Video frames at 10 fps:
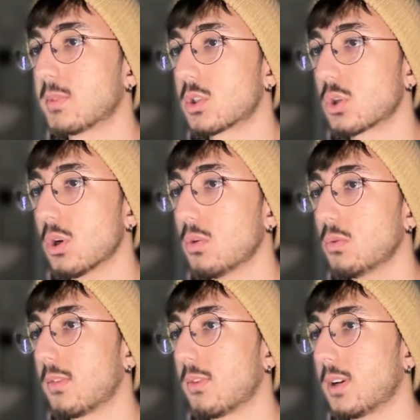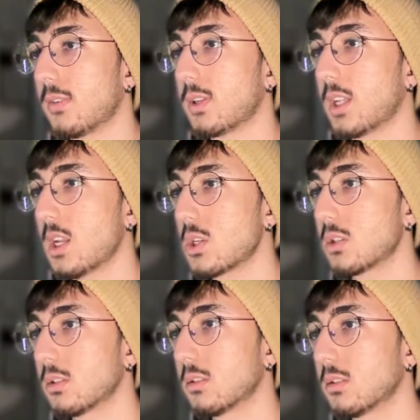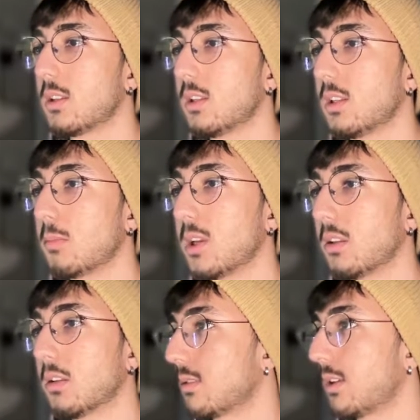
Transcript: show verification email,